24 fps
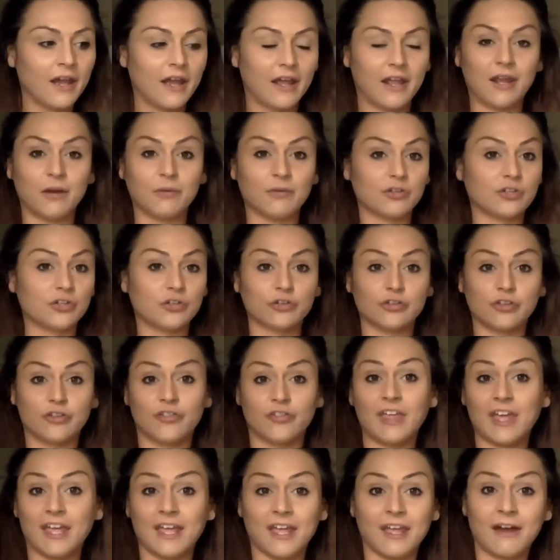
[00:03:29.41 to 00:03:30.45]
It was just
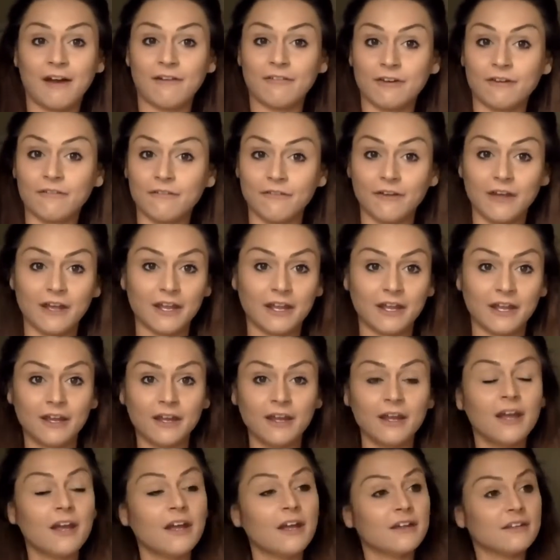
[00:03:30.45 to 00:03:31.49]
thing after thing.
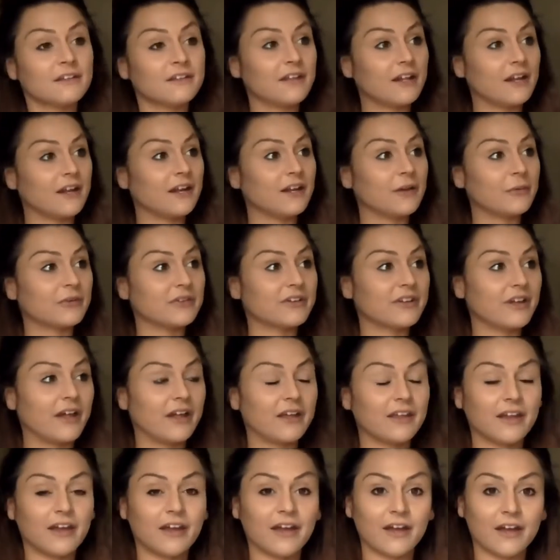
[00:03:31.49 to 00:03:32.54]
So then he was like,
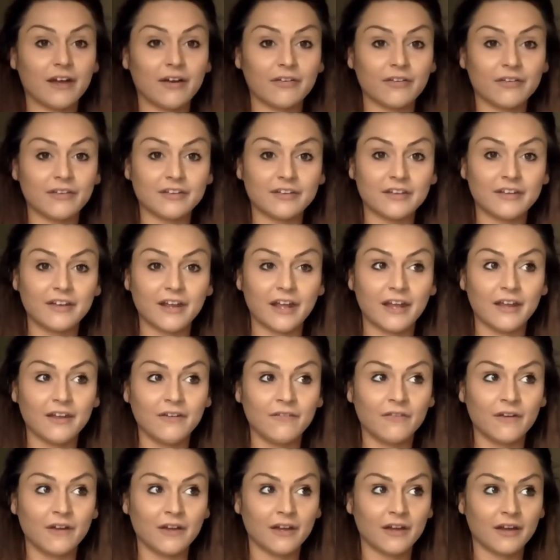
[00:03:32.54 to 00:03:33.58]
"Yeah, there's a
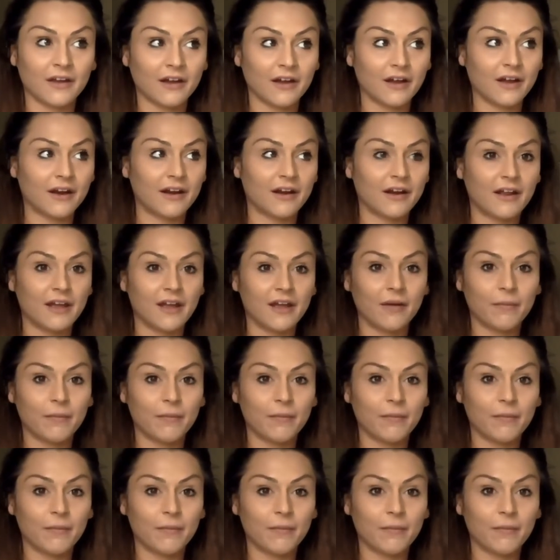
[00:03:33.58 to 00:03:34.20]
Dave here, and